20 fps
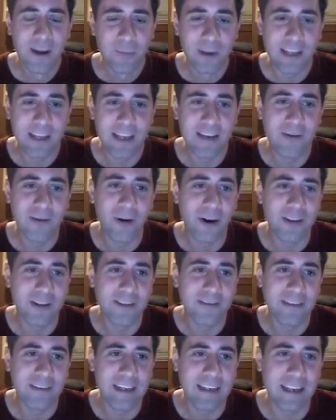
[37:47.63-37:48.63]
But then you
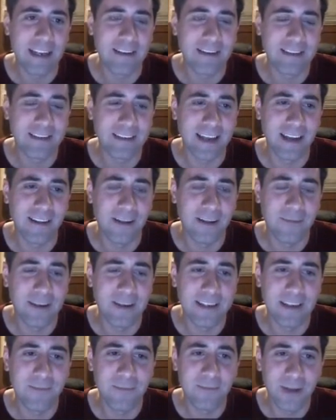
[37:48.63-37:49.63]
also need to scale up
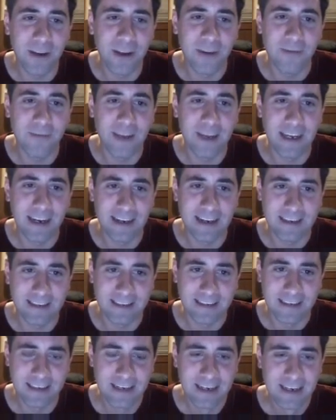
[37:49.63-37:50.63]
his Imbue
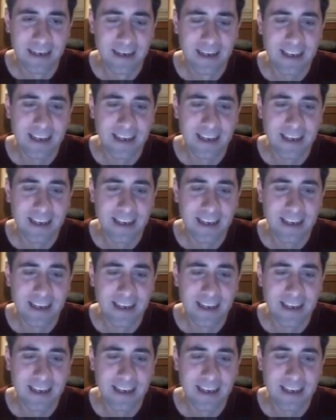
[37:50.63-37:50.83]
because